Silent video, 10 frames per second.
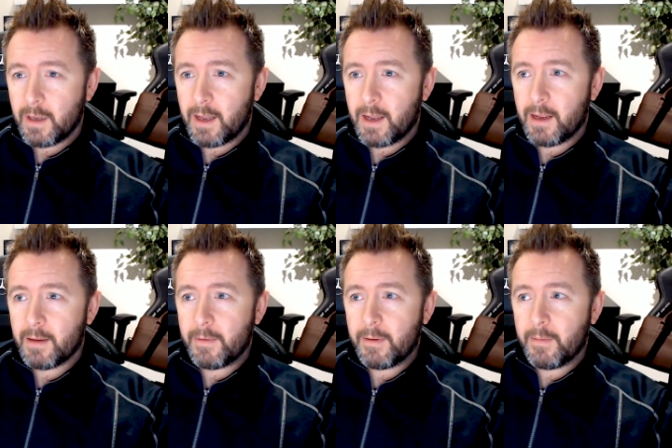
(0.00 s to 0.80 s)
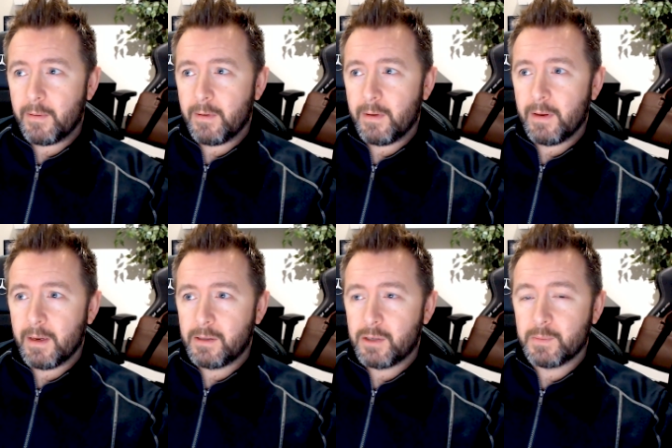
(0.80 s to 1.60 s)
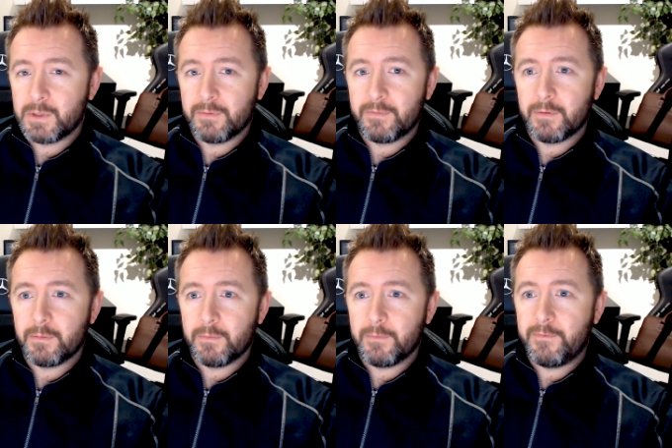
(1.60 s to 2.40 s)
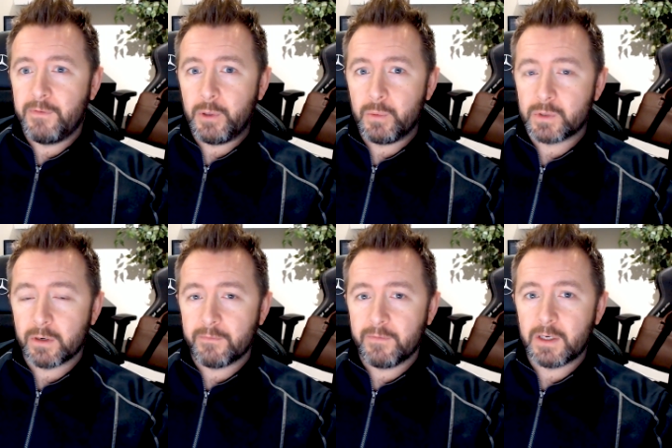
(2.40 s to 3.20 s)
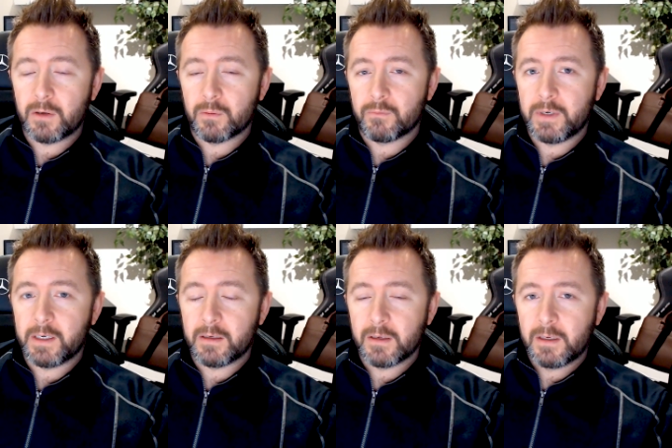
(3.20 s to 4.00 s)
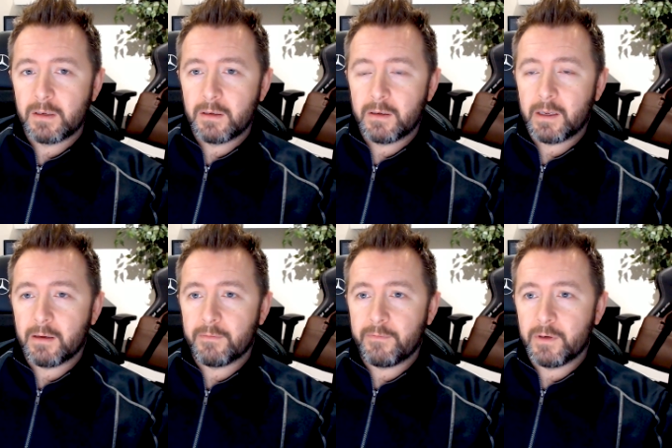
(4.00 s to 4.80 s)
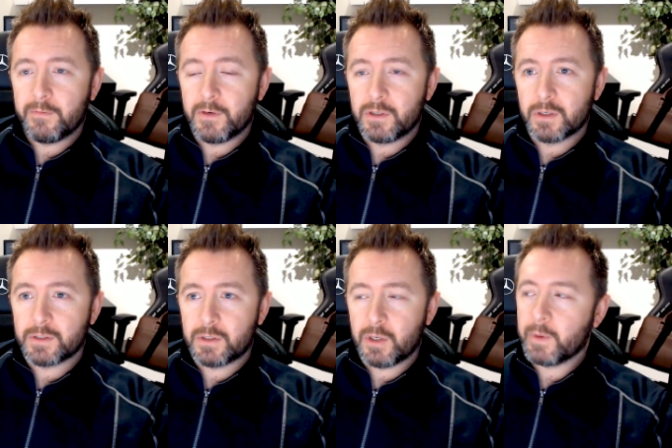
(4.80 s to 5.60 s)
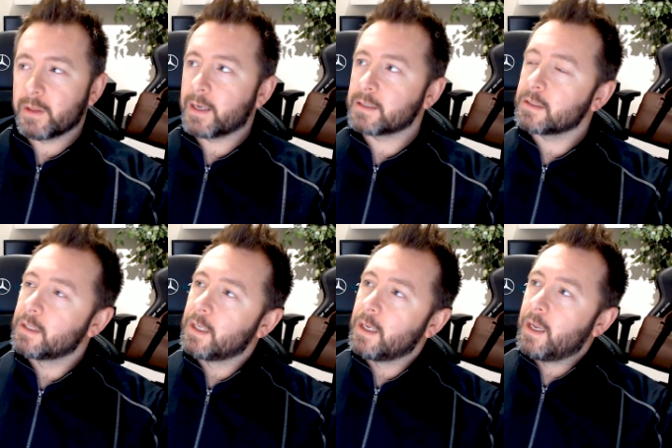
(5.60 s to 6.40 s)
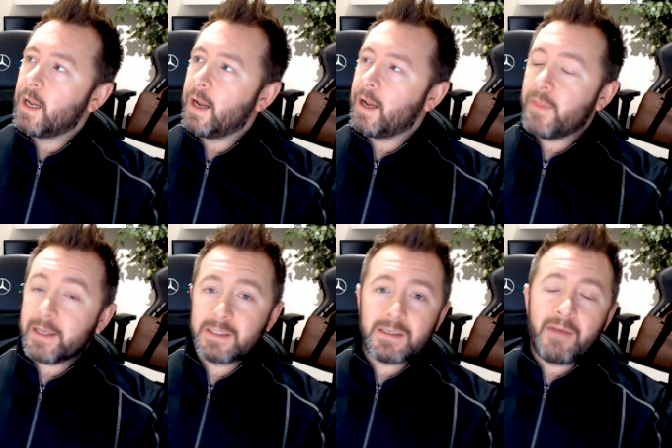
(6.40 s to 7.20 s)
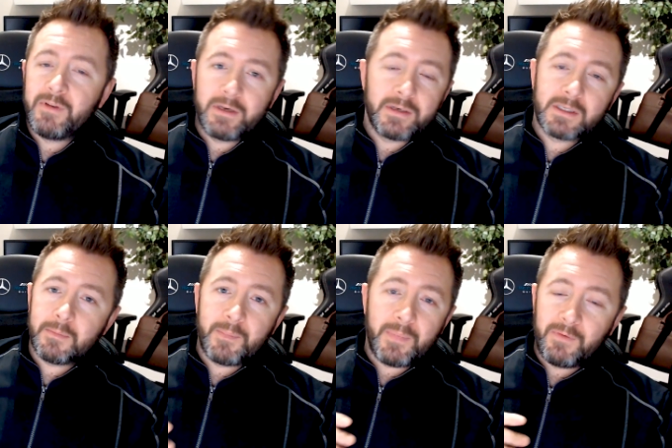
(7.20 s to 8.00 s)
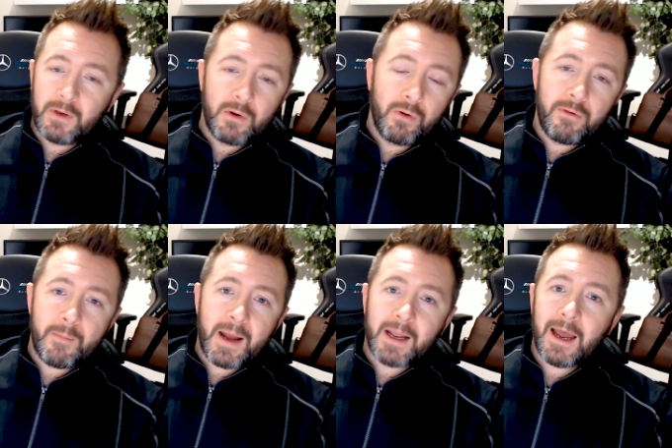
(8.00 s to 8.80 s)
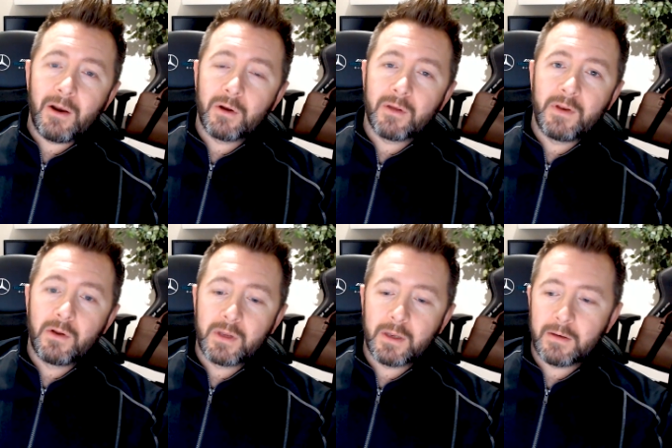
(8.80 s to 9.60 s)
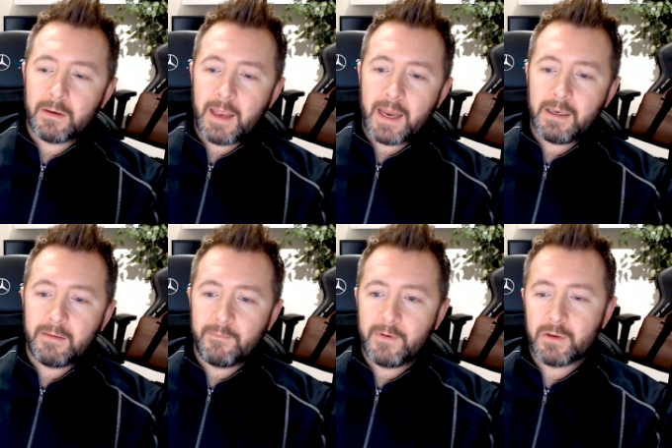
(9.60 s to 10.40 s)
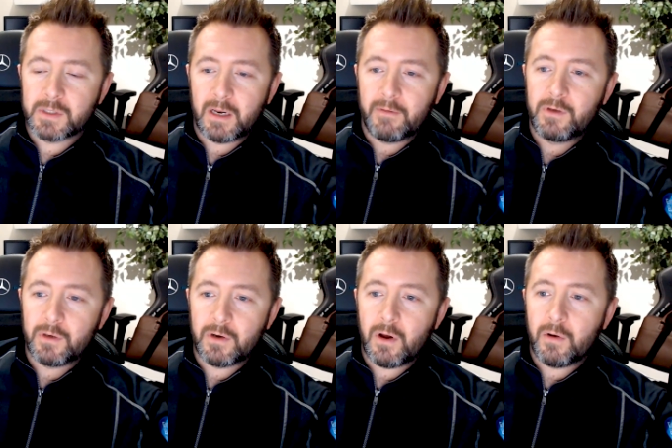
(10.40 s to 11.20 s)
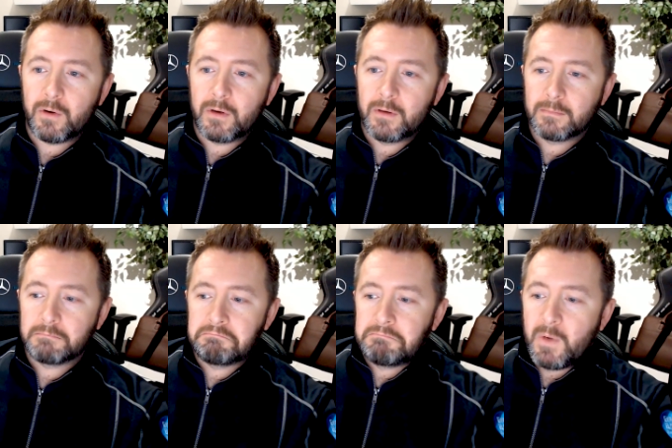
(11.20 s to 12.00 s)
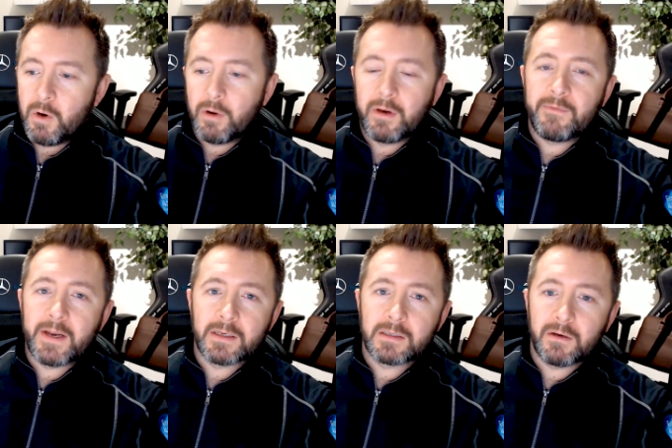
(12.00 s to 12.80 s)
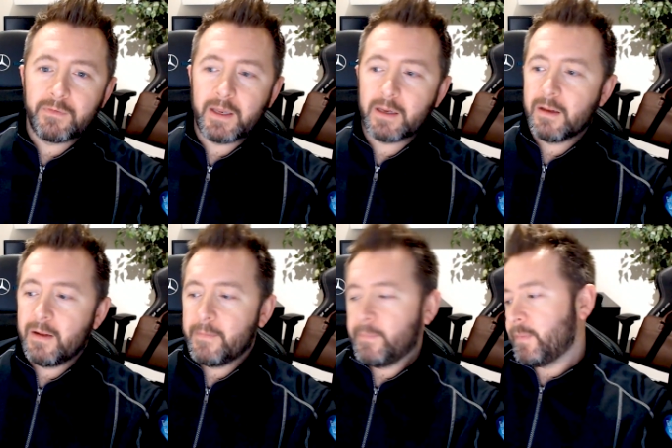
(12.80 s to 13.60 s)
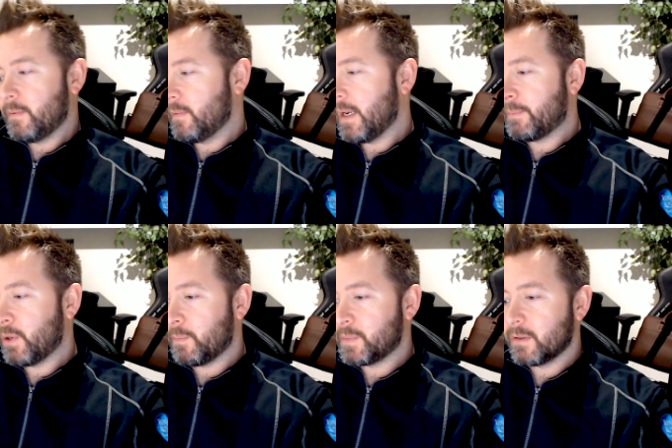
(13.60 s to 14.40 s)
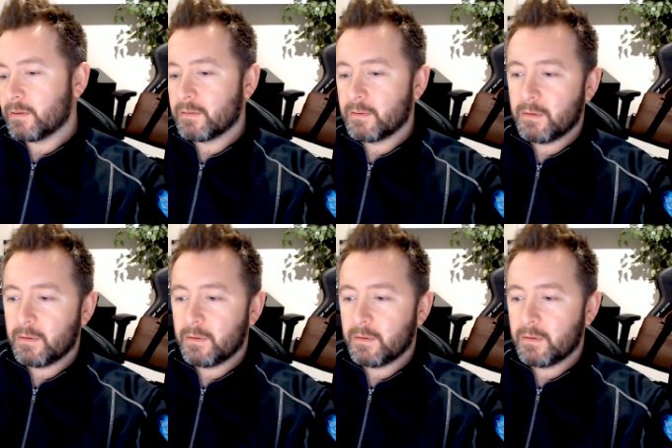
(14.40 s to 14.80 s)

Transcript: in terms of views on a video, really, for just doing that. And that's evidenced. If you go through the back catalogue, if you look at any videos that I've done on non-Inventor stuff like laptops and